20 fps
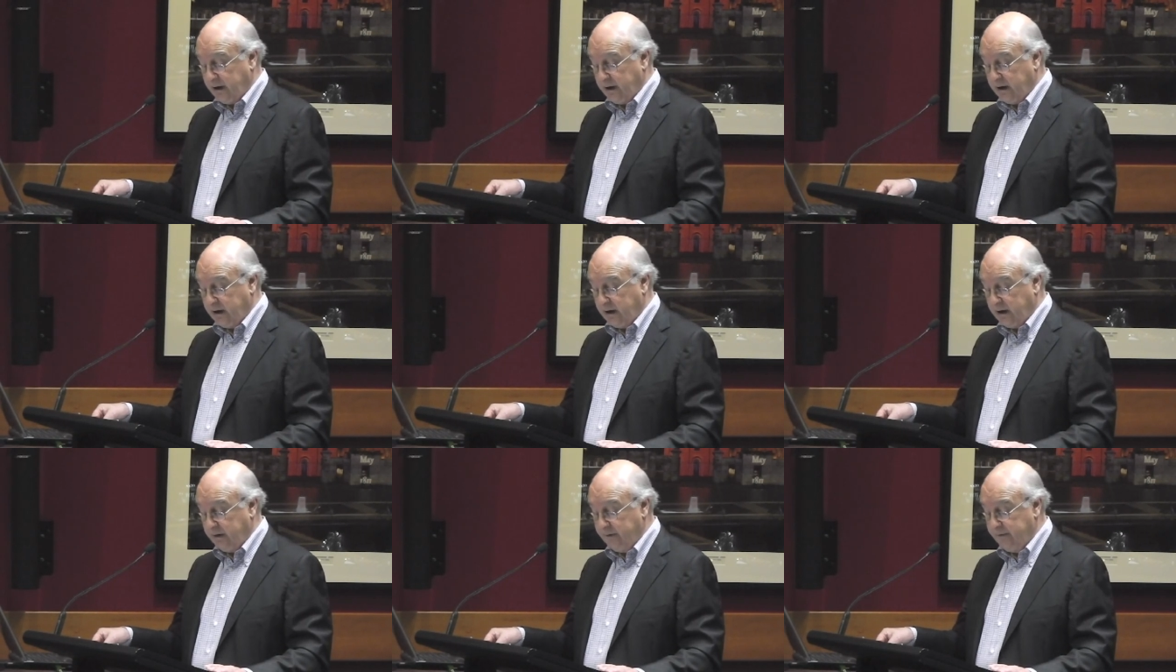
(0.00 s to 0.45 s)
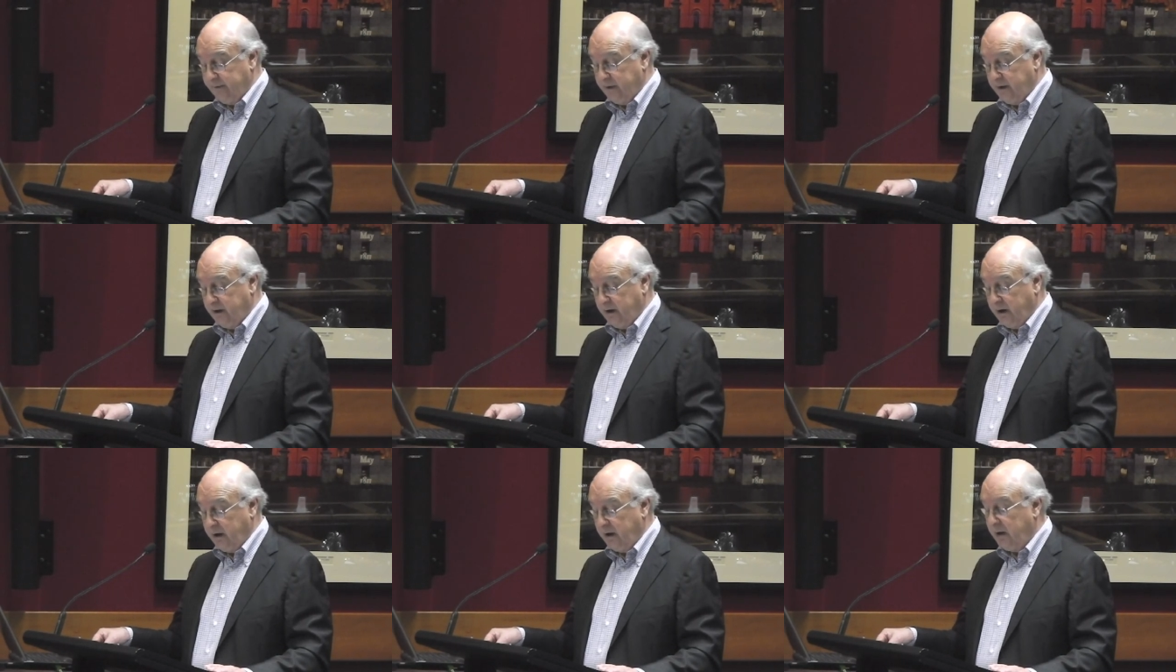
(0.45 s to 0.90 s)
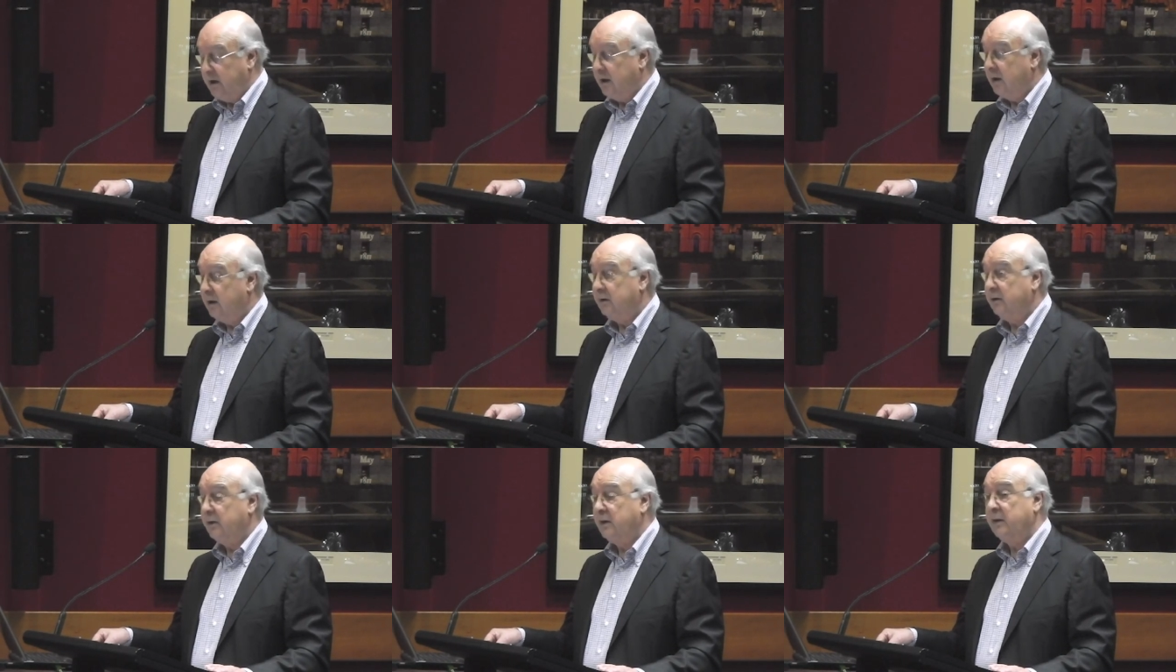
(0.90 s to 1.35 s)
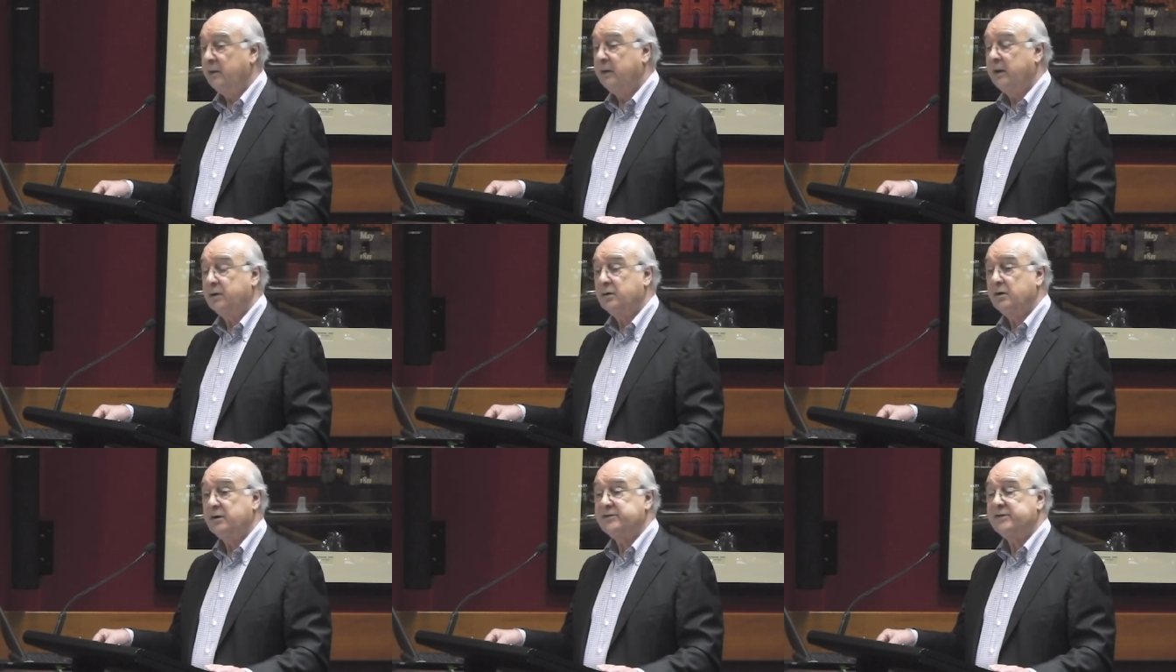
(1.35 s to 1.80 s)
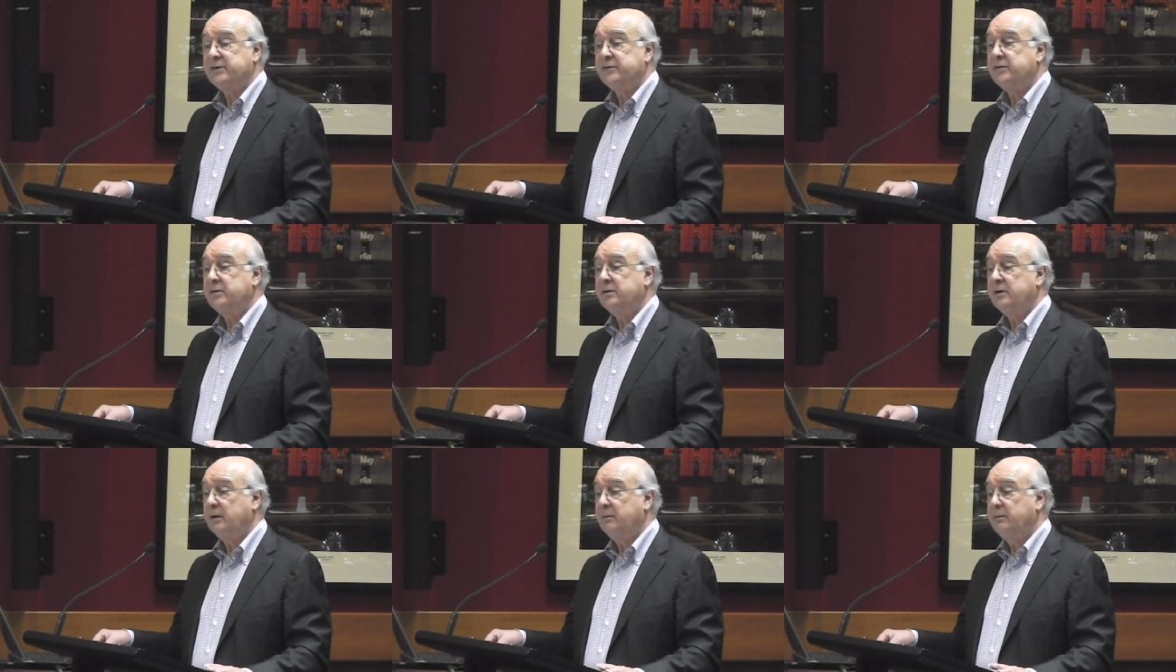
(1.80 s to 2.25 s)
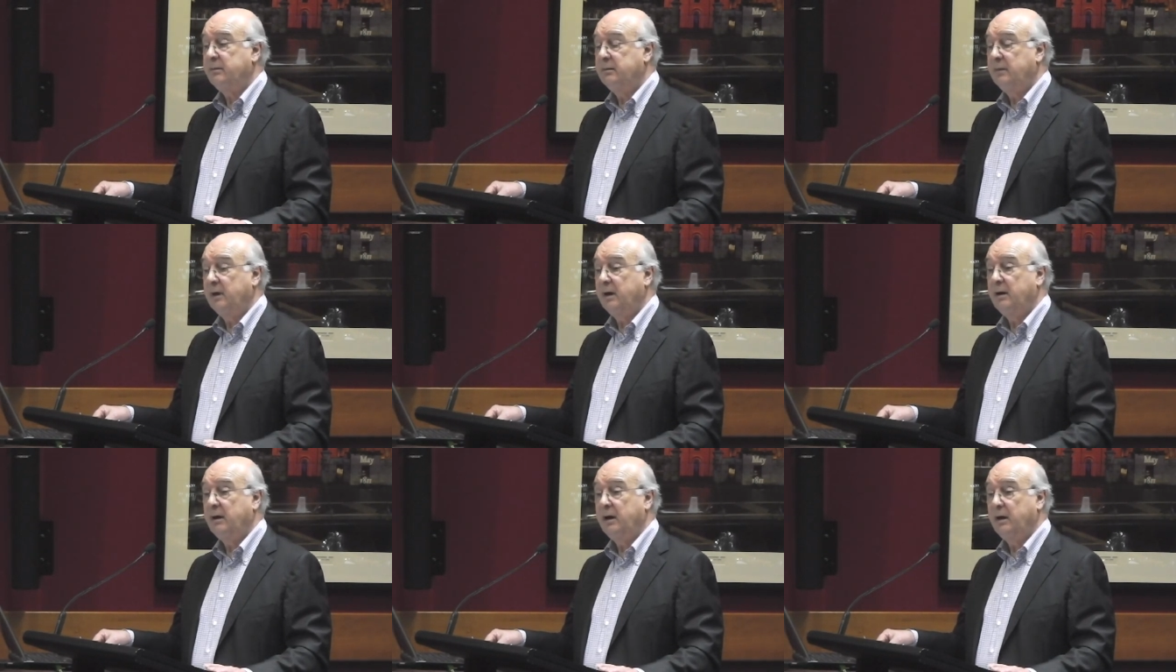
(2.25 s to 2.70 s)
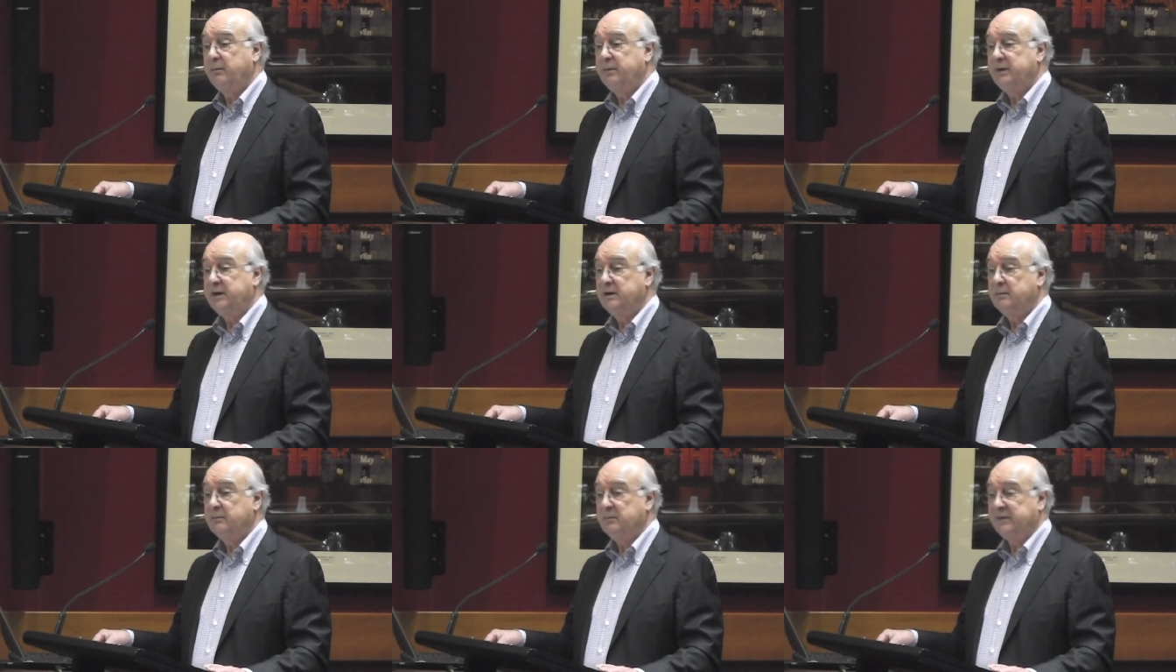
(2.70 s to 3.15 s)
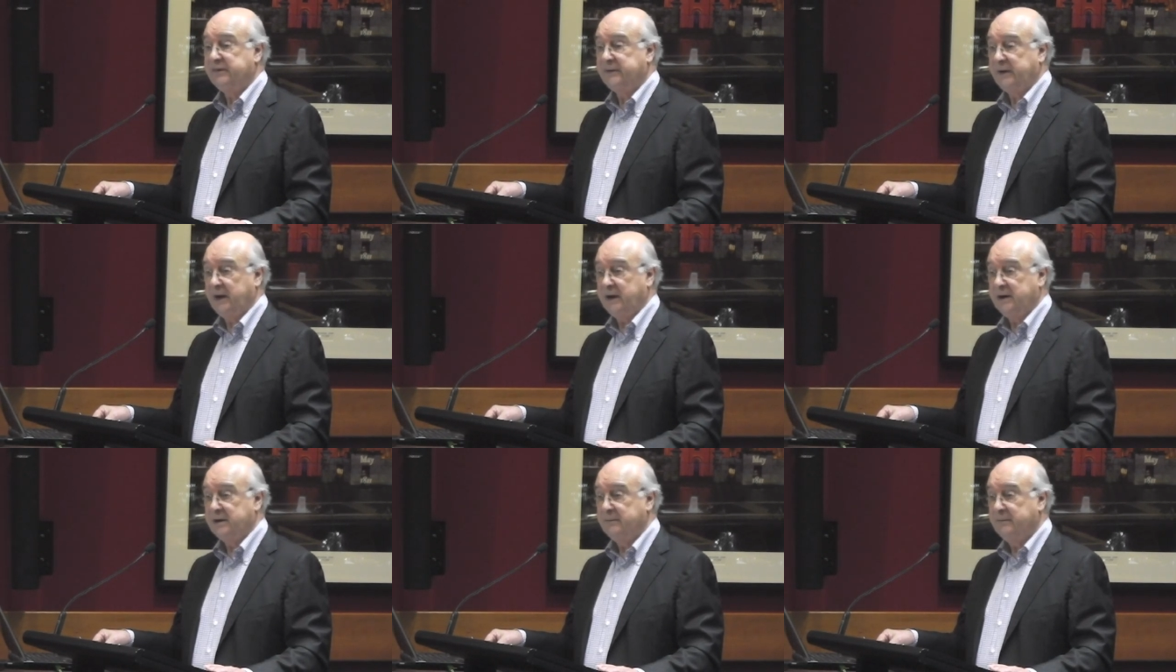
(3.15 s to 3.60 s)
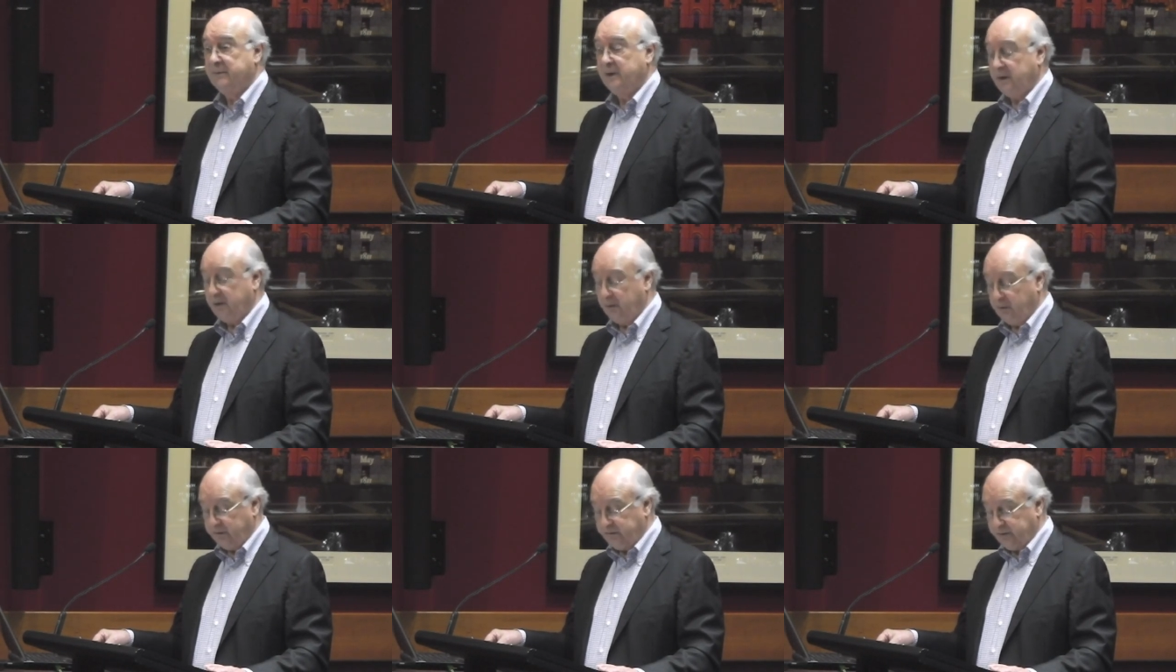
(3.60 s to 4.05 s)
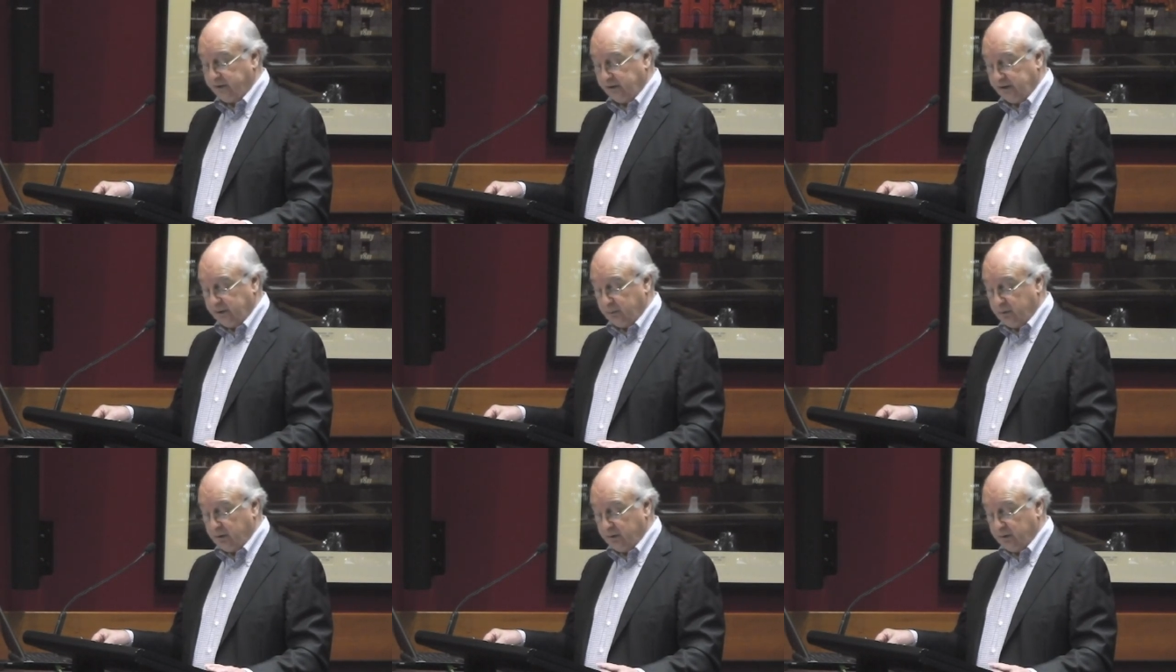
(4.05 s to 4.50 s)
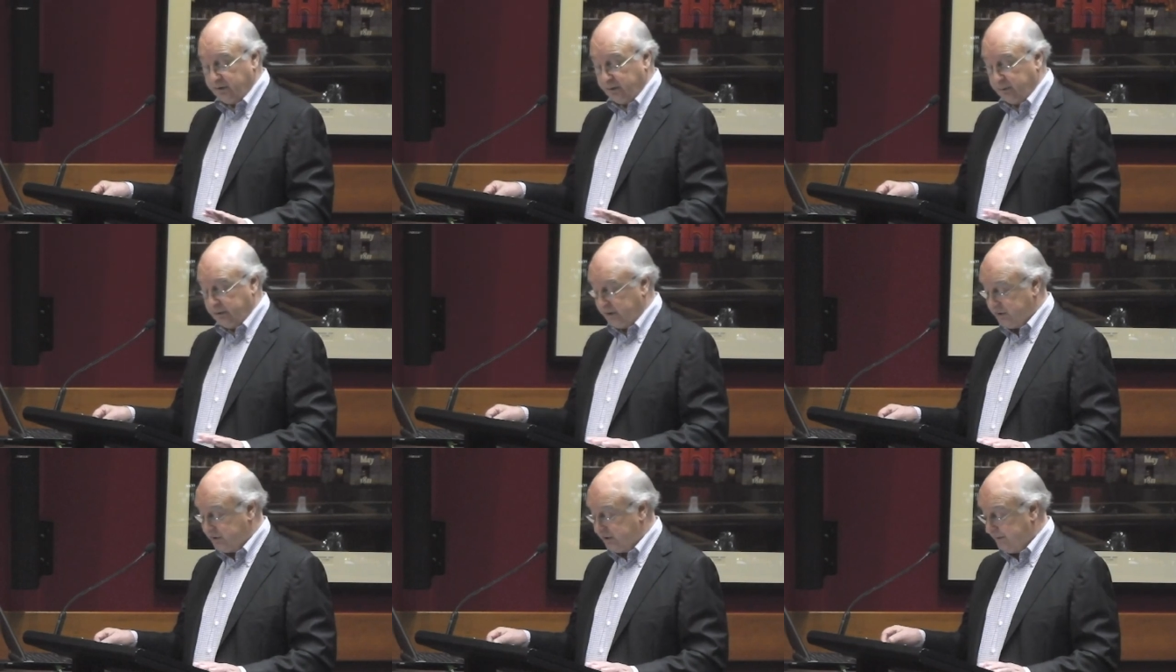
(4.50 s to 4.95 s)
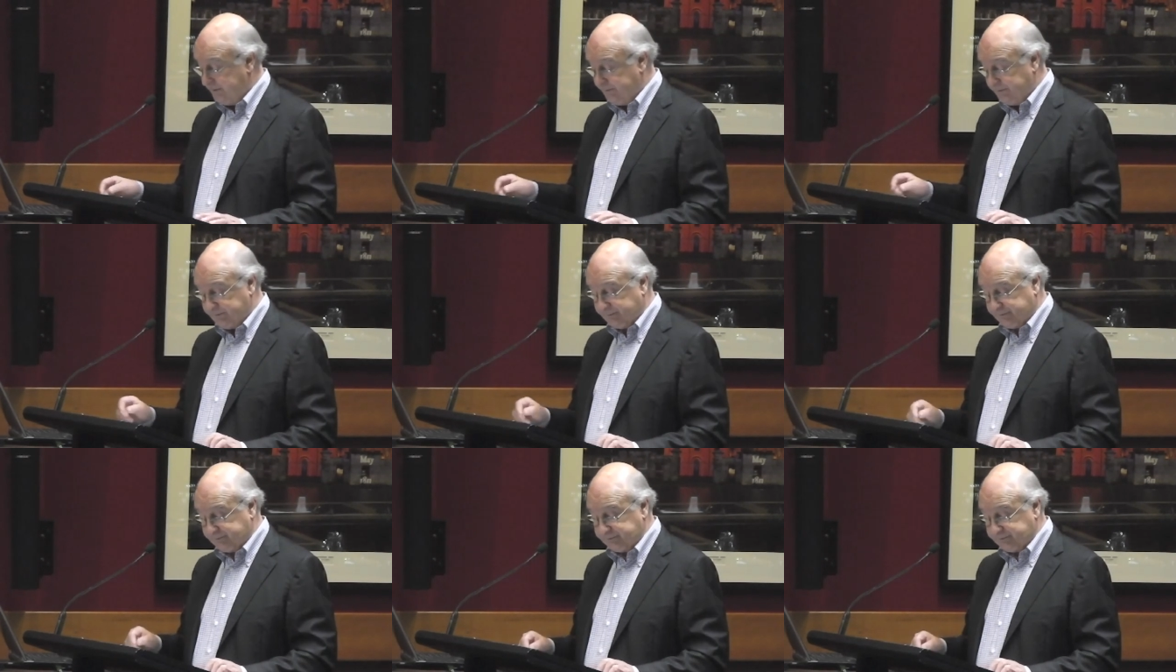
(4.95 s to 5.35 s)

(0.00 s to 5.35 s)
are, uh, they constitute a, a, big mistake and a totally wrong direction.